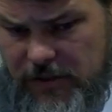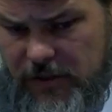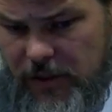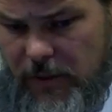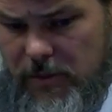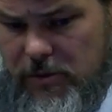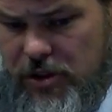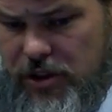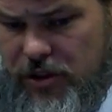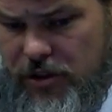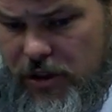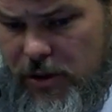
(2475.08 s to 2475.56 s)

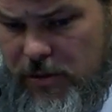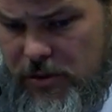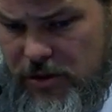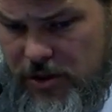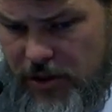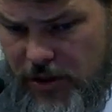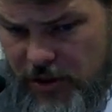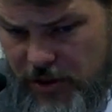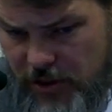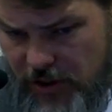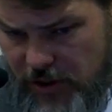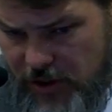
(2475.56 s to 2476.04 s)
from
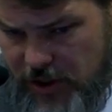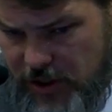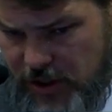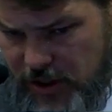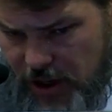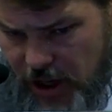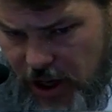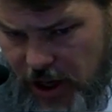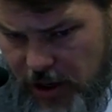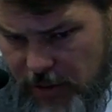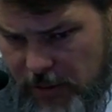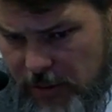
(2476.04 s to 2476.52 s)
Scripture to the
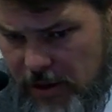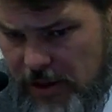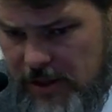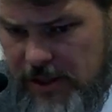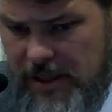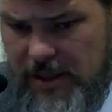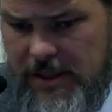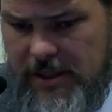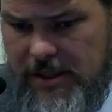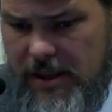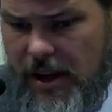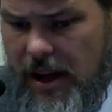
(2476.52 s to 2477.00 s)

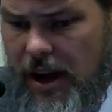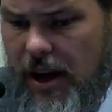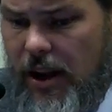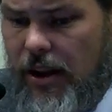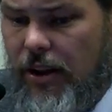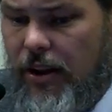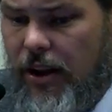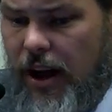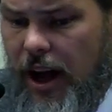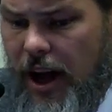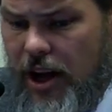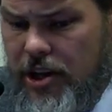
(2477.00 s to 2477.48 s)
dogmas is not
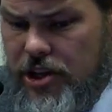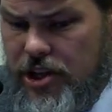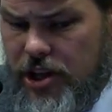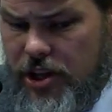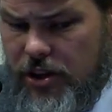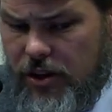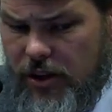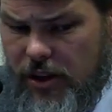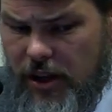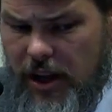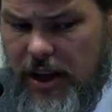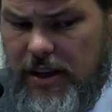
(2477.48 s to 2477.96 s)
a
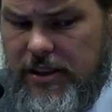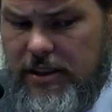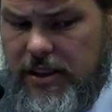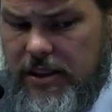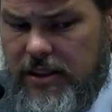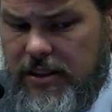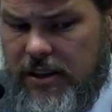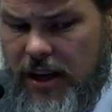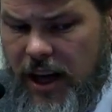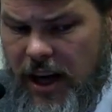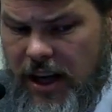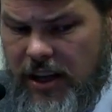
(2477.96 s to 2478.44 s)
logical and
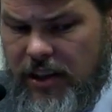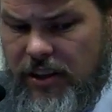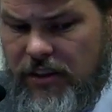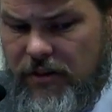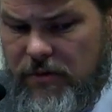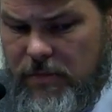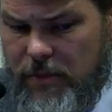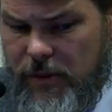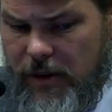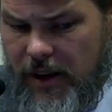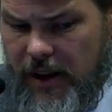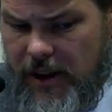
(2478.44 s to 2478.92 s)

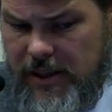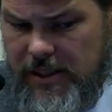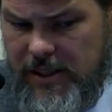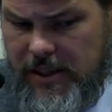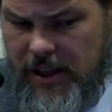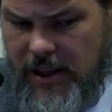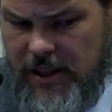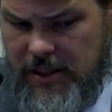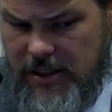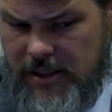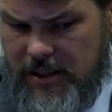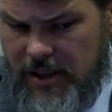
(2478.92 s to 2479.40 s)
deductive
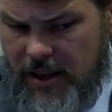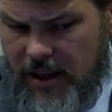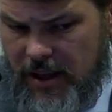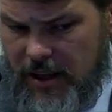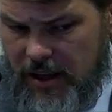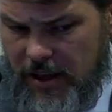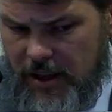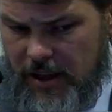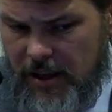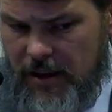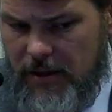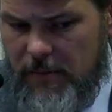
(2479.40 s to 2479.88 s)
process,
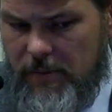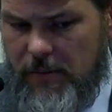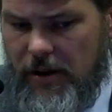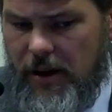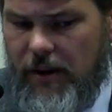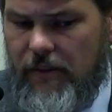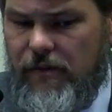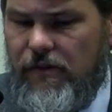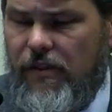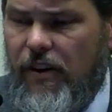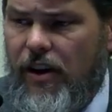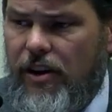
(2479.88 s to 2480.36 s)

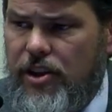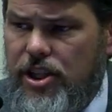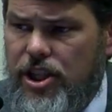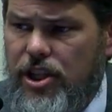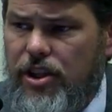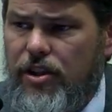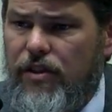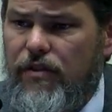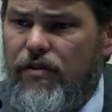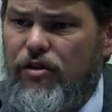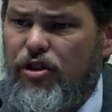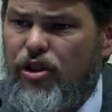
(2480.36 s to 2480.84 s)
but a
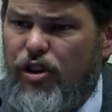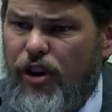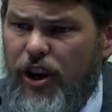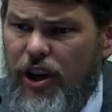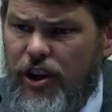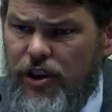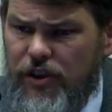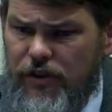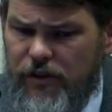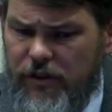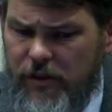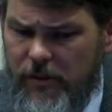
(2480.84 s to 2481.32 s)
function of
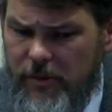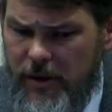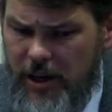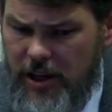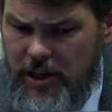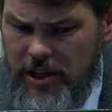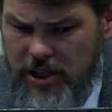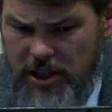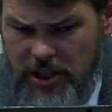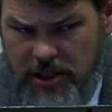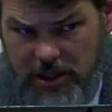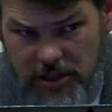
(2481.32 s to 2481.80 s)

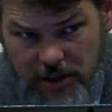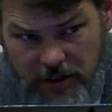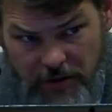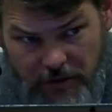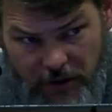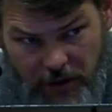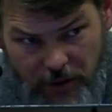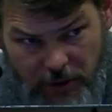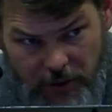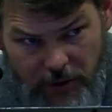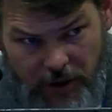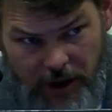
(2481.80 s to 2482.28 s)
transformations
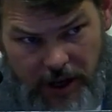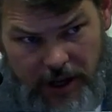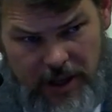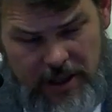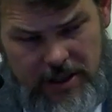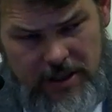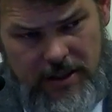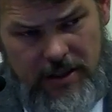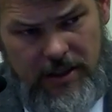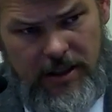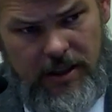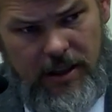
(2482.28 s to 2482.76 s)
of
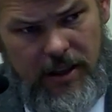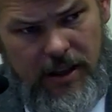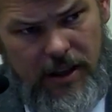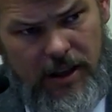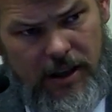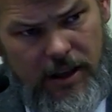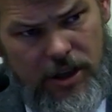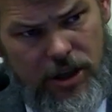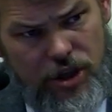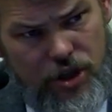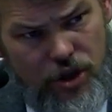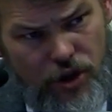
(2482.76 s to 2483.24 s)
horizon,
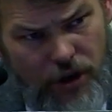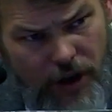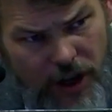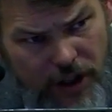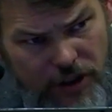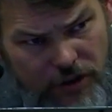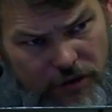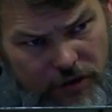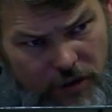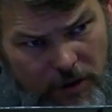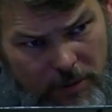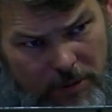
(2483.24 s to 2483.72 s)

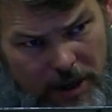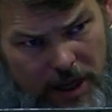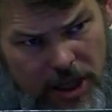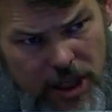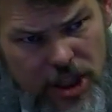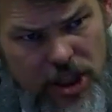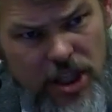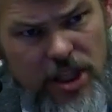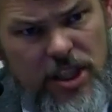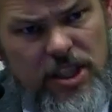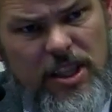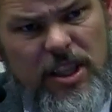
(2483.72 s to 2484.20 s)

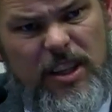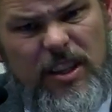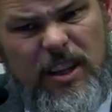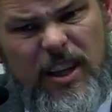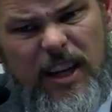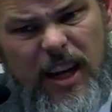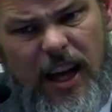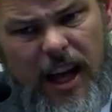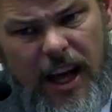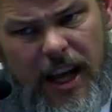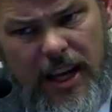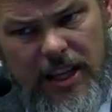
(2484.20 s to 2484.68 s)
transformations in
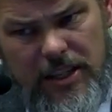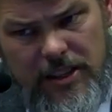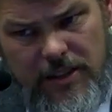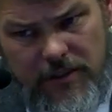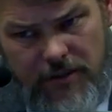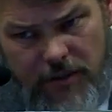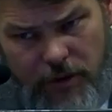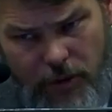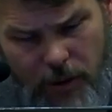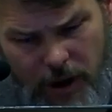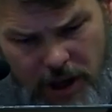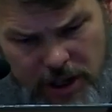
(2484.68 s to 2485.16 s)
the kinds
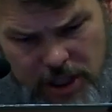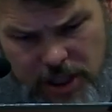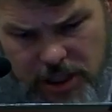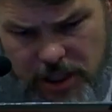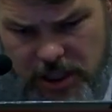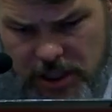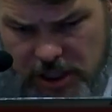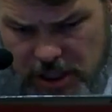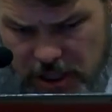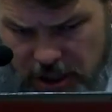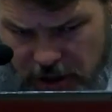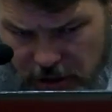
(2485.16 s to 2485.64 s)
of
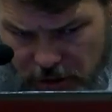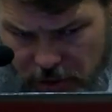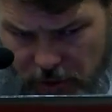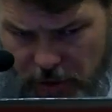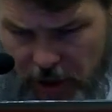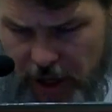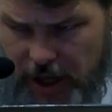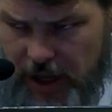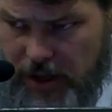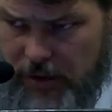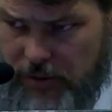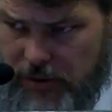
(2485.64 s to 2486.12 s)
questions and the
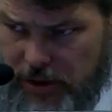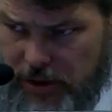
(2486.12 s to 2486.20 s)
way in